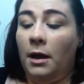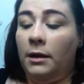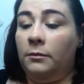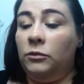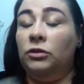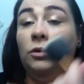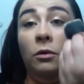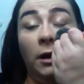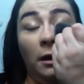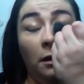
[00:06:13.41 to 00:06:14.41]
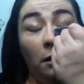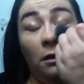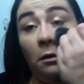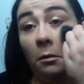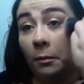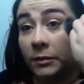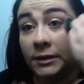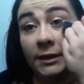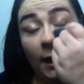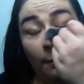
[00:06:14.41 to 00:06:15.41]
and I'm just going to
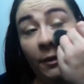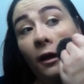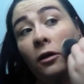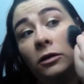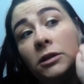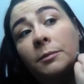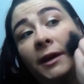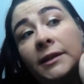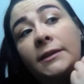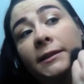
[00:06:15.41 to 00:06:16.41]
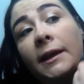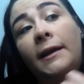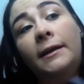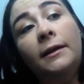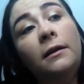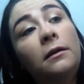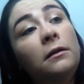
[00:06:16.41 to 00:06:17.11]
dab that onto my skin.